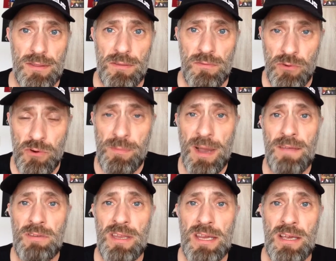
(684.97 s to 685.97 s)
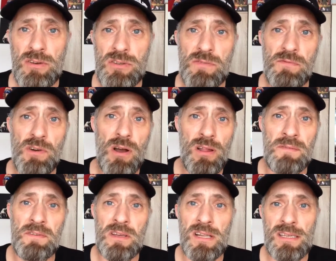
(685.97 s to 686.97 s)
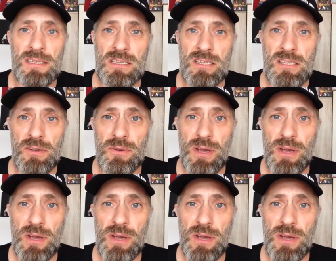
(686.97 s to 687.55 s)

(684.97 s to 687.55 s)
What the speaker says: through my videos for all of you to listen to.